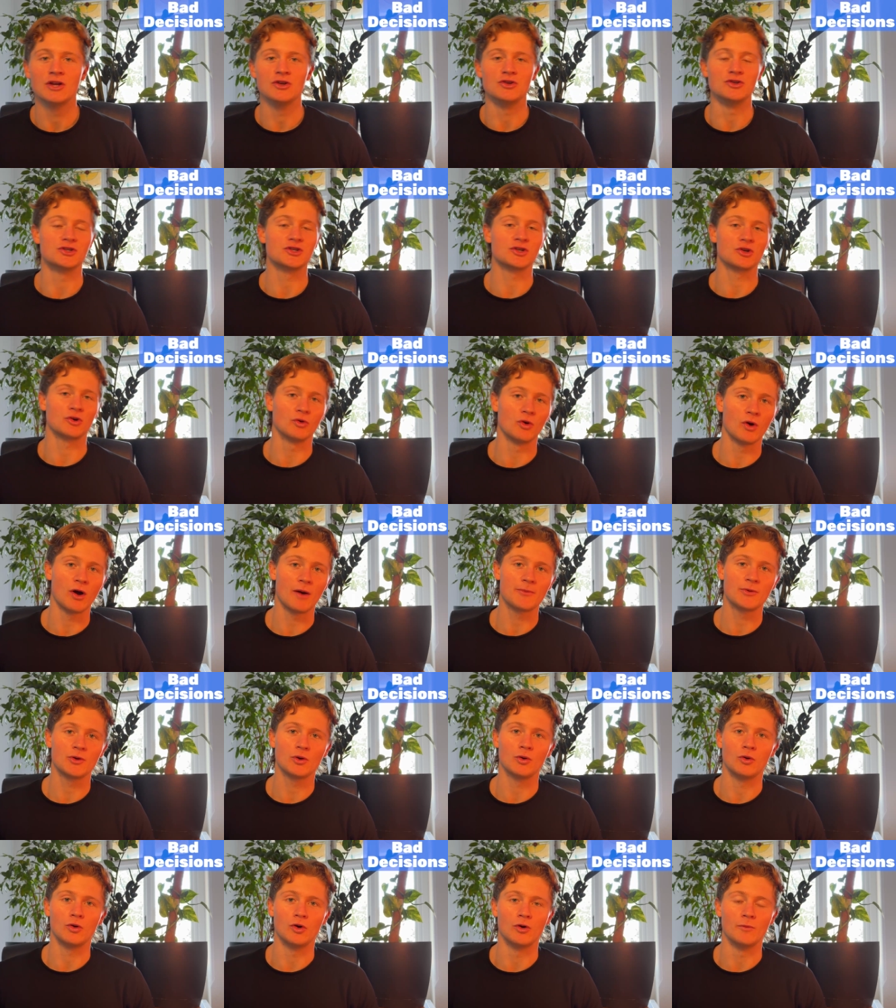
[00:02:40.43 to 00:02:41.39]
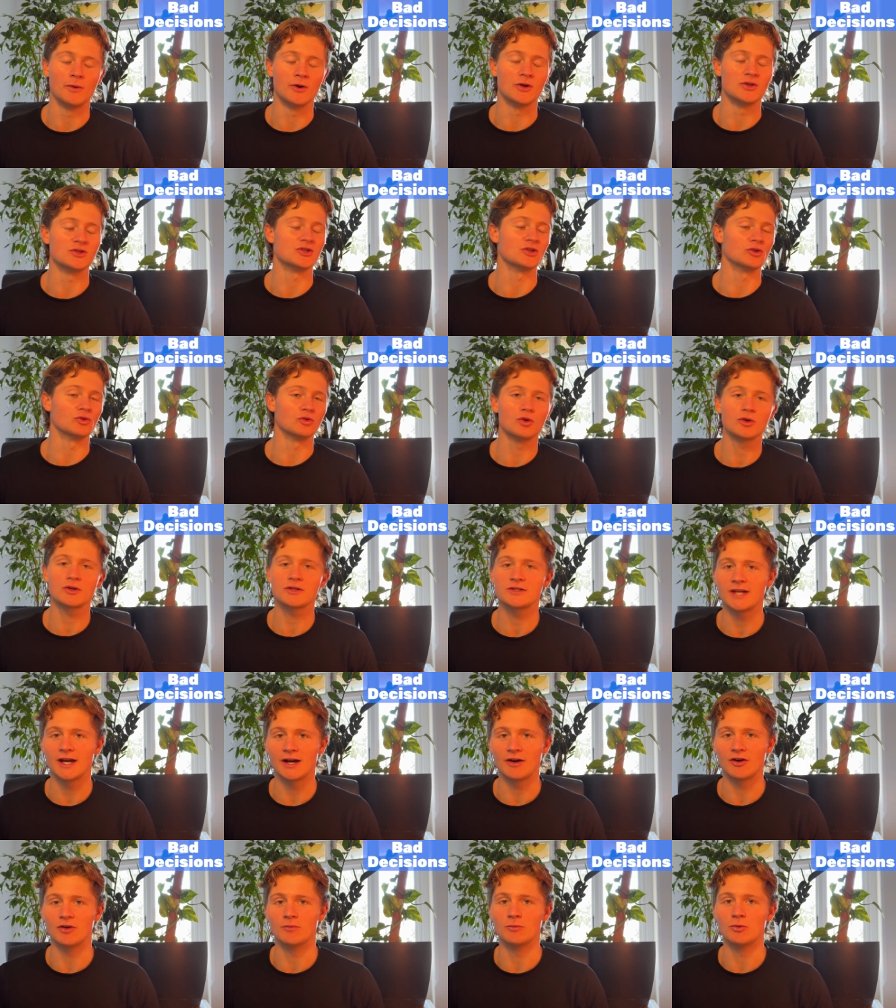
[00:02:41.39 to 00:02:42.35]
you screw up your hormones, you look
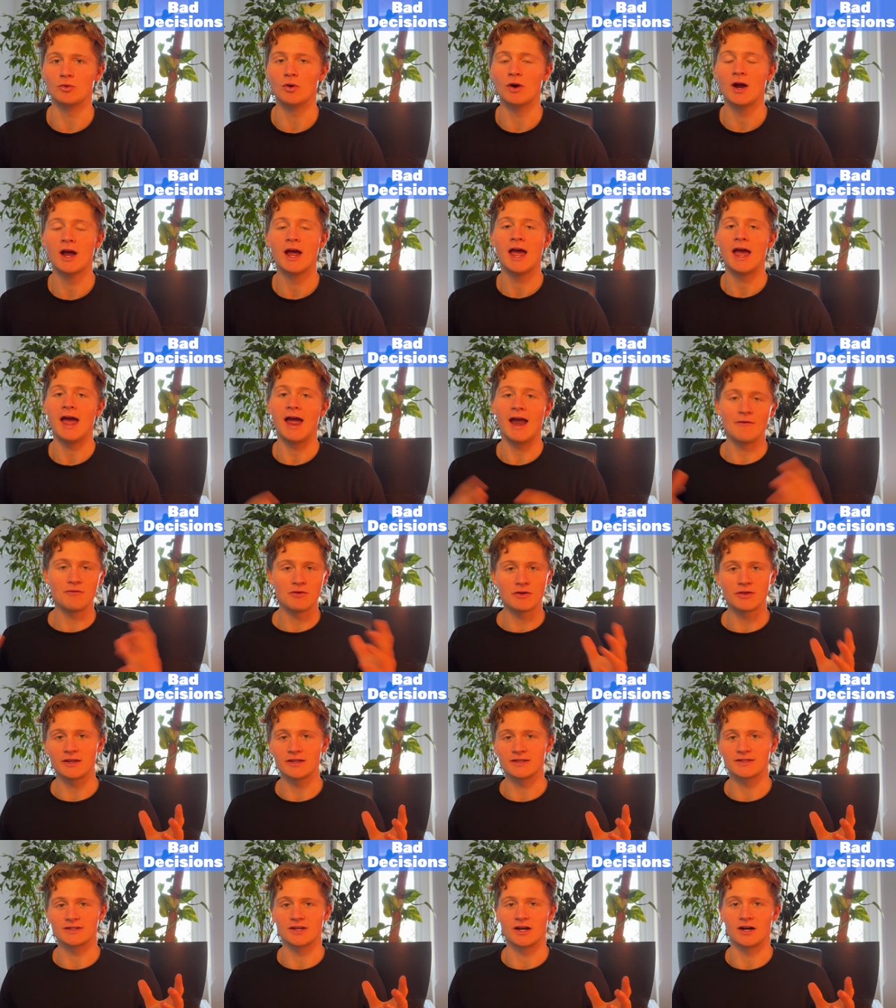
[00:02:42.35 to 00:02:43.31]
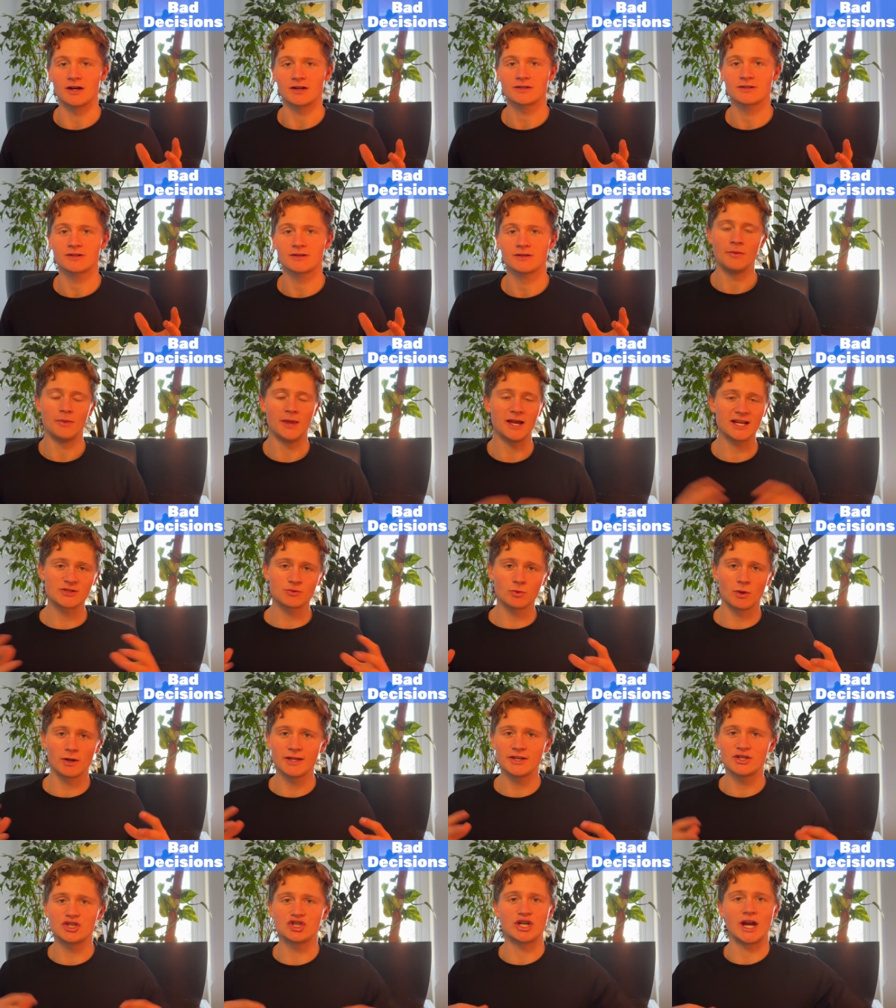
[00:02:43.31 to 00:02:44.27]
terrible, everything sucks. Next
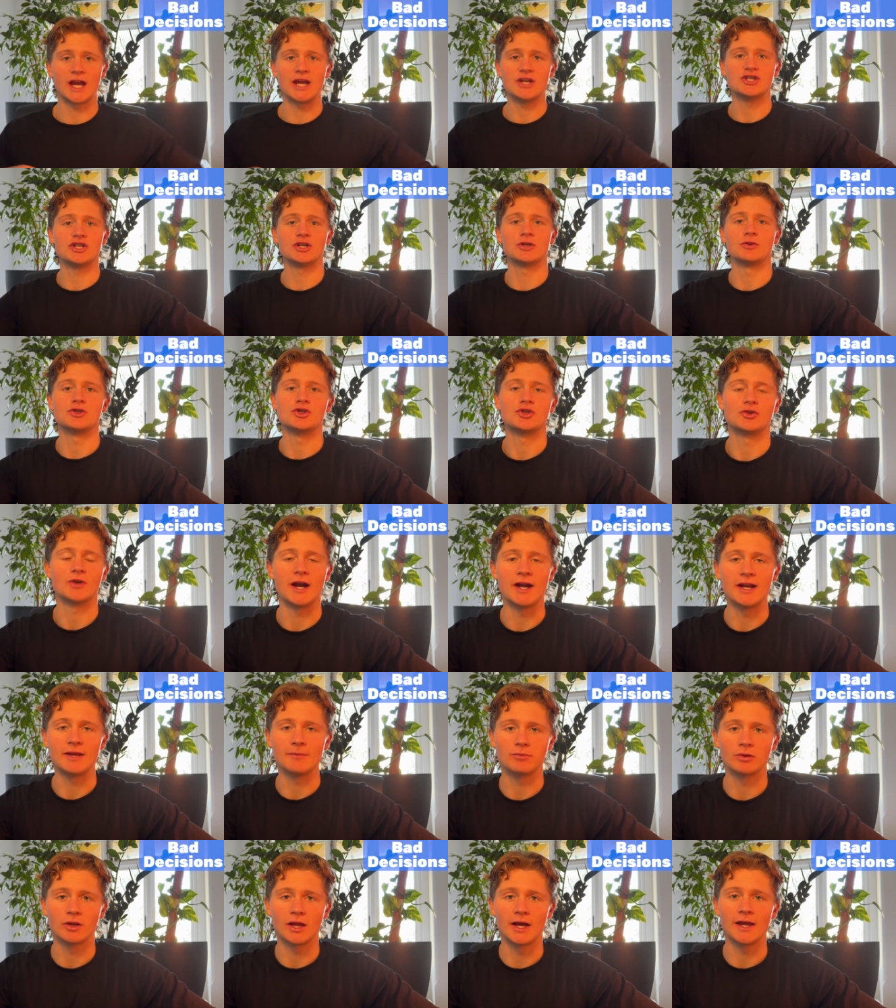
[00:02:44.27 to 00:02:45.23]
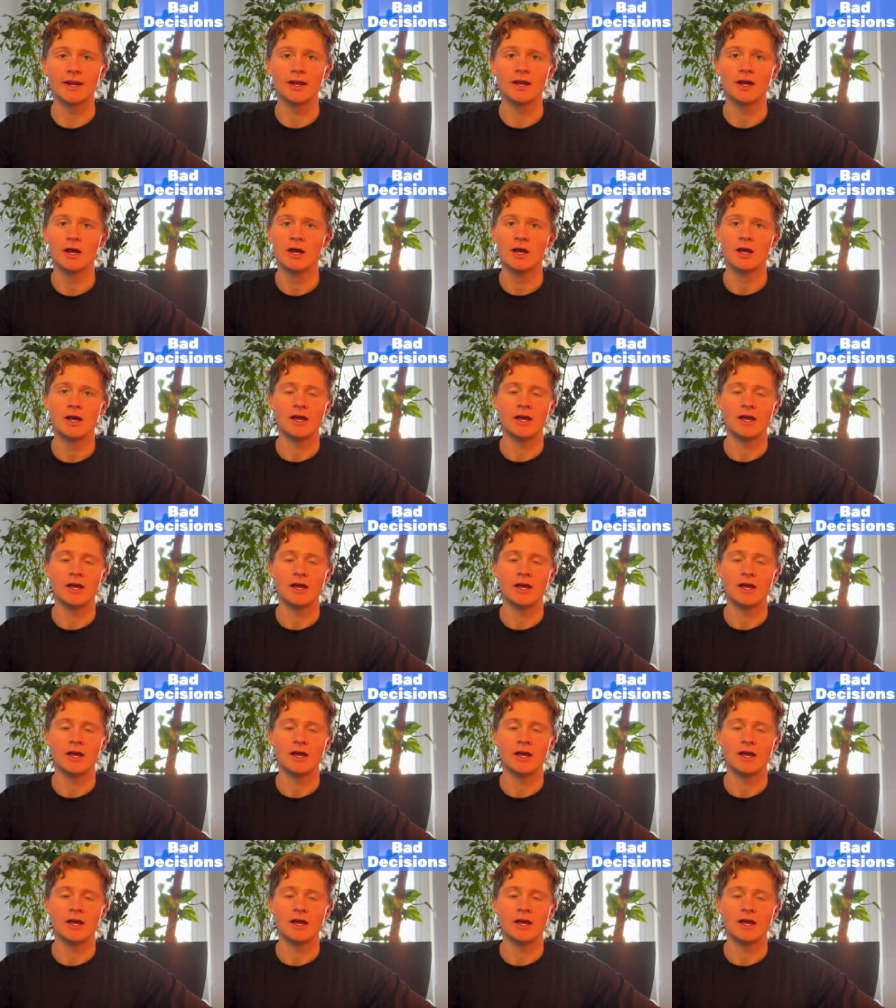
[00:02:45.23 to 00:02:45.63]
one is changing your training plan.